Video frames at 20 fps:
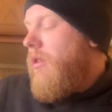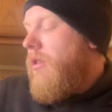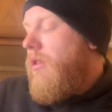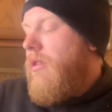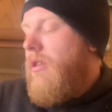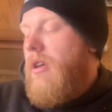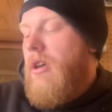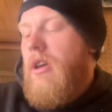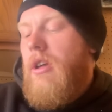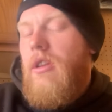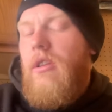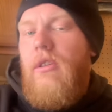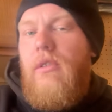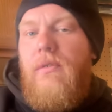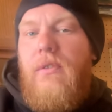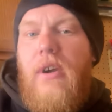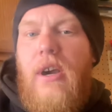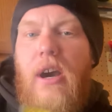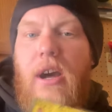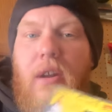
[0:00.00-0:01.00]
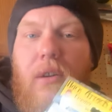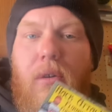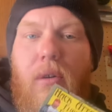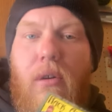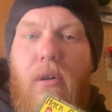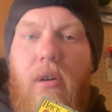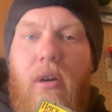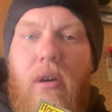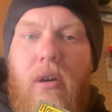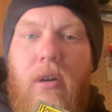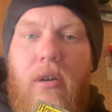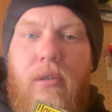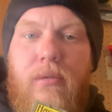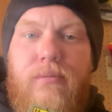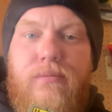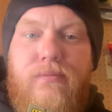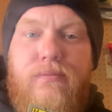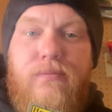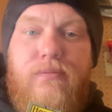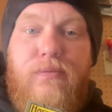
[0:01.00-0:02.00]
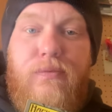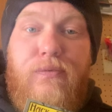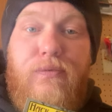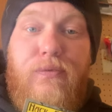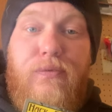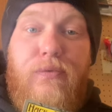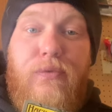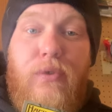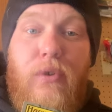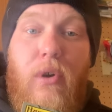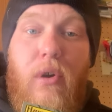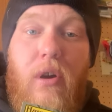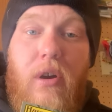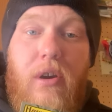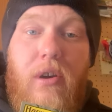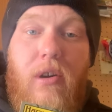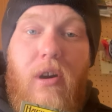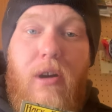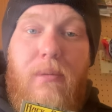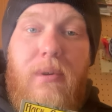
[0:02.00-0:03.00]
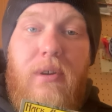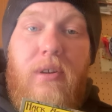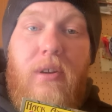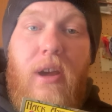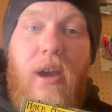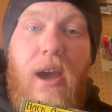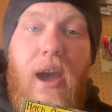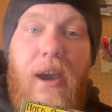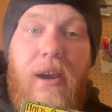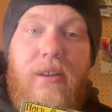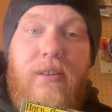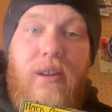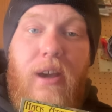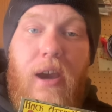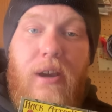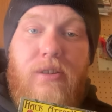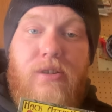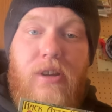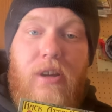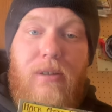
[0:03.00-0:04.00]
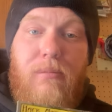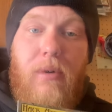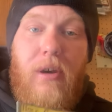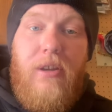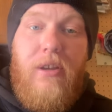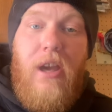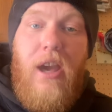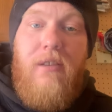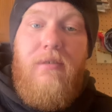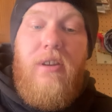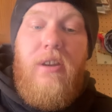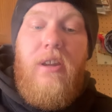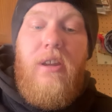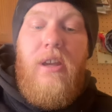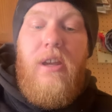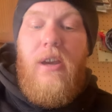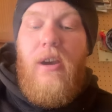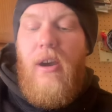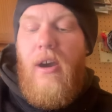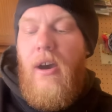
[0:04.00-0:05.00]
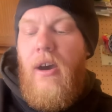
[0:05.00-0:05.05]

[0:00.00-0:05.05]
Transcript: Then you've got a fluorocarbon hack attack jig by KVD.